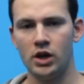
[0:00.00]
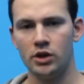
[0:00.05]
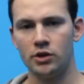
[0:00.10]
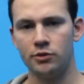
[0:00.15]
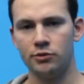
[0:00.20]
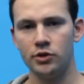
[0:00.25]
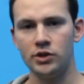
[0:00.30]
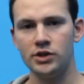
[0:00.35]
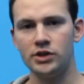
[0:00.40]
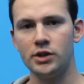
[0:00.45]

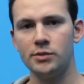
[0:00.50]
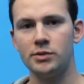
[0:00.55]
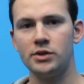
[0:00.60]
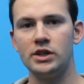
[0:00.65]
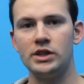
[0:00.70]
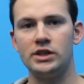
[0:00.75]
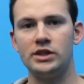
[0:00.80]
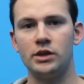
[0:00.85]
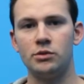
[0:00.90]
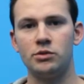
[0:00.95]
The first step, as
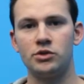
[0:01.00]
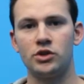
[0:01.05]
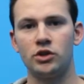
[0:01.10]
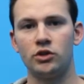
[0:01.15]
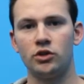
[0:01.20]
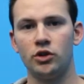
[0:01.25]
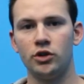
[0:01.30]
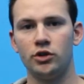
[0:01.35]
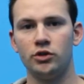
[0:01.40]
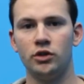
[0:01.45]
I said, was the
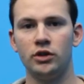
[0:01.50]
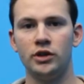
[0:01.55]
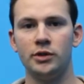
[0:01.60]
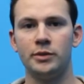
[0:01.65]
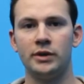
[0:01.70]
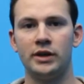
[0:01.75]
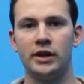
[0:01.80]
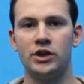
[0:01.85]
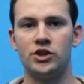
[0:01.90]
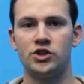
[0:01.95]
local
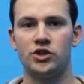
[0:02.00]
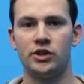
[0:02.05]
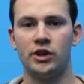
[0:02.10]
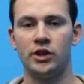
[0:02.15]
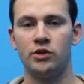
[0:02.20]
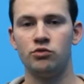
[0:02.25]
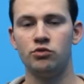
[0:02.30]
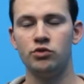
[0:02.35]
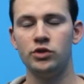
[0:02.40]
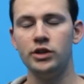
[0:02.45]
elimination,
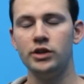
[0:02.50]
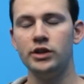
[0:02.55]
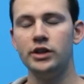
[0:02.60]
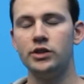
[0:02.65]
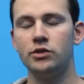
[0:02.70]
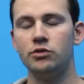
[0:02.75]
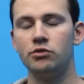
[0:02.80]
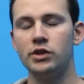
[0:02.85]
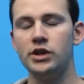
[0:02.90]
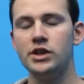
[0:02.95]
and really
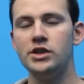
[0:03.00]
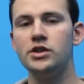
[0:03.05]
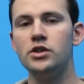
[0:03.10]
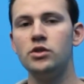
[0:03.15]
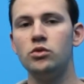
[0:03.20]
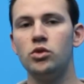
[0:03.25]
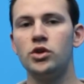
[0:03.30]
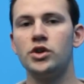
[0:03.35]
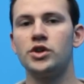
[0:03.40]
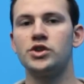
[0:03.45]
the reason
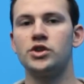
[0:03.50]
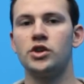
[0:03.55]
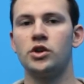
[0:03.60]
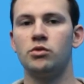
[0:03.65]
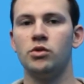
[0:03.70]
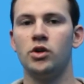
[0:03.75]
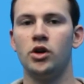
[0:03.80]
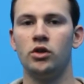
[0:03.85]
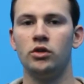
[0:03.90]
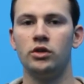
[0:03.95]
it works
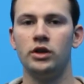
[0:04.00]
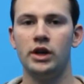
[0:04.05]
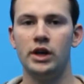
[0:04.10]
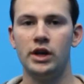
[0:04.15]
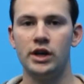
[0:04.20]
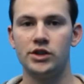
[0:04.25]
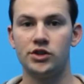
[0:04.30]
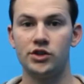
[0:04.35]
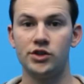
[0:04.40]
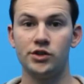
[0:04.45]
so well
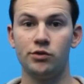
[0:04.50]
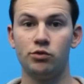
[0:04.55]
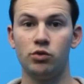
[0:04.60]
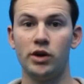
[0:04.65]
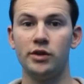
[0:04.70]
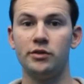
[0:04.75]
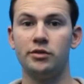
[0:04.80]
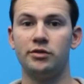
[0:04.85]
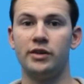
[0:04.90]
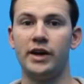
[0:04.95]
is because of
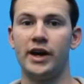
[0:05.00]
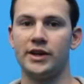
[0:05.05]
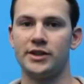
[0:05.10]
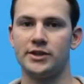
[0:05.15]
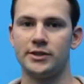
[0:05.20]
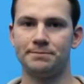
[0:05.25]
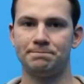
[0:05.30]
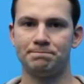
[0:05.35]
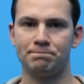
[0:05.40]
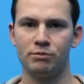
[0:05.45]
one
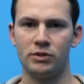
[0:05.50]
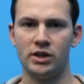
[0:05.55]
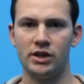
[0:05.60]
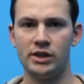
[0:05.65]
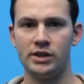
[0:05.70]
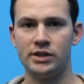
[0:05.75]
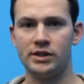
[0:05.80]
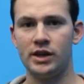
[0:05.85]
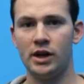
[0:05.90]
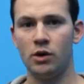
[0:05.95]
fact.
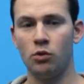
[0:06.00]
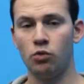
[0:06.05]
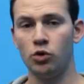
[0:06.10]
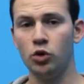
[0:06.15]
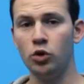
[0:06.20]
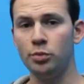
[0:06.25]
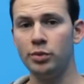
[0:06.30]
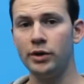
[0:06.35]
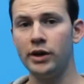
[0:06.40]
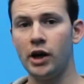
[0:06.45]
It's that
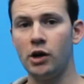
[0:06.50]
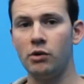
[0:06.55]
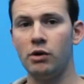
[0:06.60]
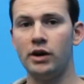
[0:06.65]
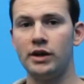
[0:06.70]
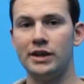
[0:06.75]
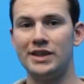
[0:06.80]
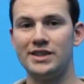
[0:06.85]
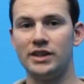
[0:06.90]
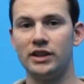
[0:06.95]

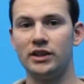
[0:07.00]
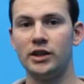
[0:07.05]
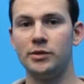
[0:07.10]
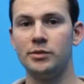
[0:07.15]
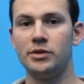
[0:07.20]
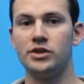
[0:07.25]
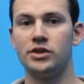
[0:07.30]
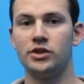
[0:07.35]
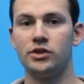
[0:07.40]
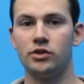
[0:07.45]
willpower is a
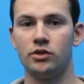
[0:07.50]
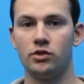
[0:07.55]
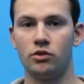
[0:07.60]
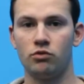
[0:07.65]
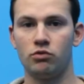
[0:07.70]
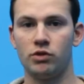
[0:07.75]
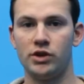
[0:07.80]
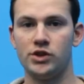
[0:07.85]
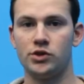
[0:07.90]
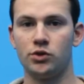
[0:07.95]
limited
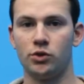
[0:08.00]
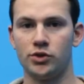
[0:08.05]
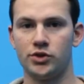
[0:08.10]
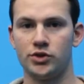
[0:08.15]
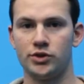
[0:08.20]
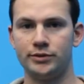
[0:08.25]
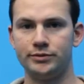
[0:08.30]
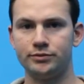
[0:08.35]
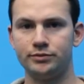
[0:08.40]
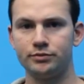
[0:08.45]

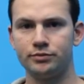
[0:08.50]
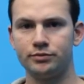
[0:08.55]
resource.